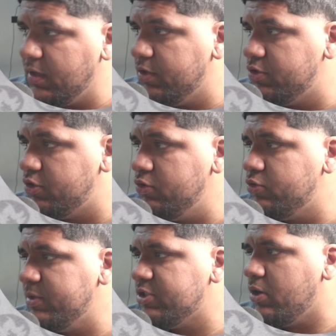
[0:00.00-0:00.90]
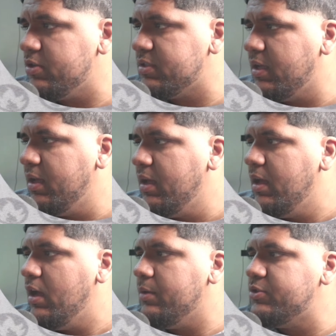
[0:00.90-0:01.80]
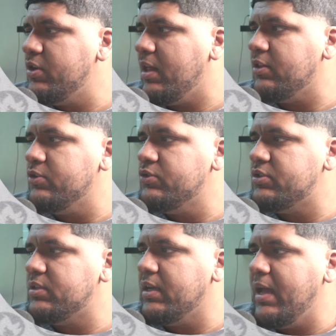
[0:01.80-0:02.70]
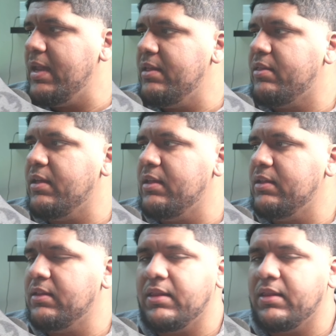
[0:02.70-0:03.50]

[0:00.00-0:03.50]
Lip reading: 2 switch cards, helps you not lose to anything